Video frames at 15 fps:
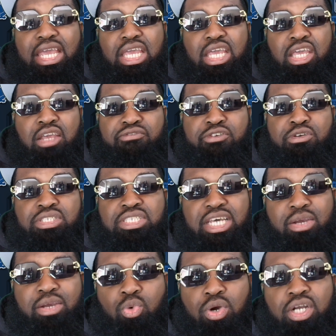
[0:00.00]
if you say
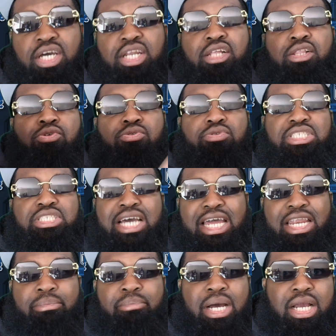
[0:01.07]
we're going to lose
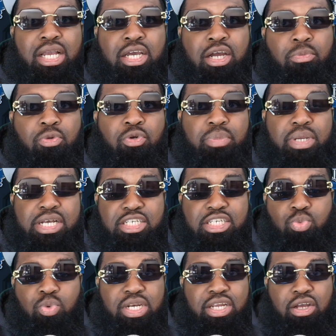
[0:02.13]
Scotty Montgomery because
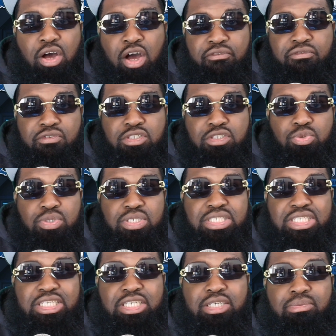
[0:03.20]
what he offers to a
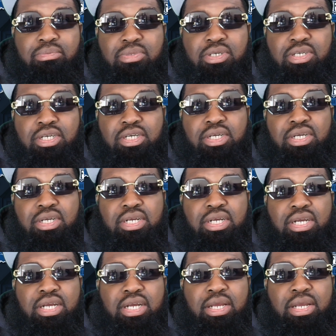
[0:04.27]
team,
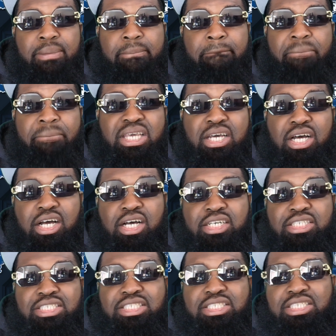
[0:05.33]

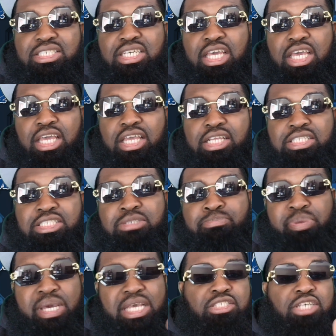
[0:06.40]
because
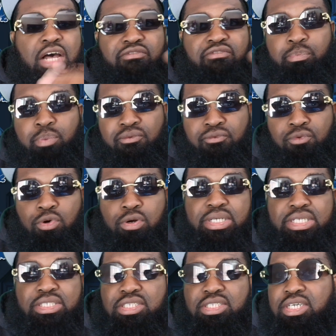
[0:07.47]
based off of
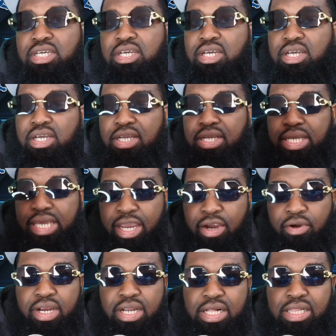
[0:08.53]
performance,
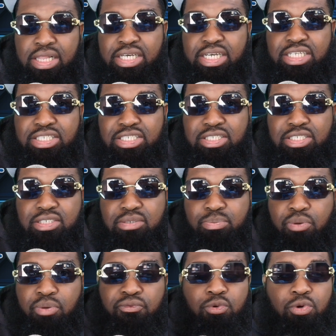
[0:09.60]
Aaron Glenn's
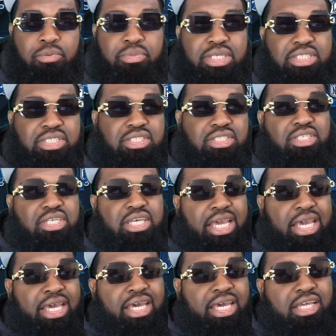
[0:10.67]
performance
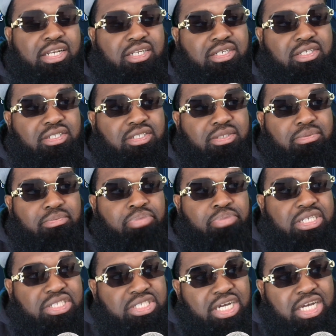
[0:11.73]
and
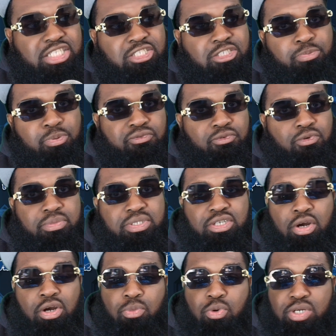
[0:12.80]
Ben Johnson's performance
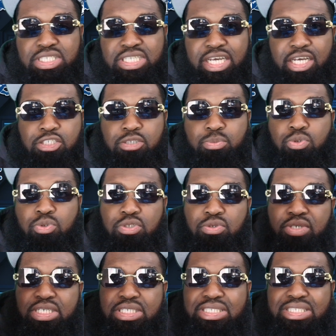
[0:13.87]
are more tangible. You
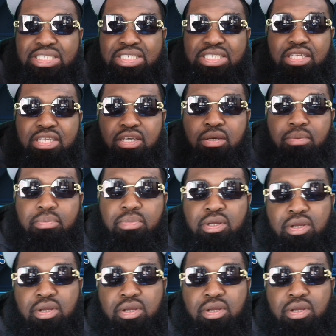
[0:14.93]
can see them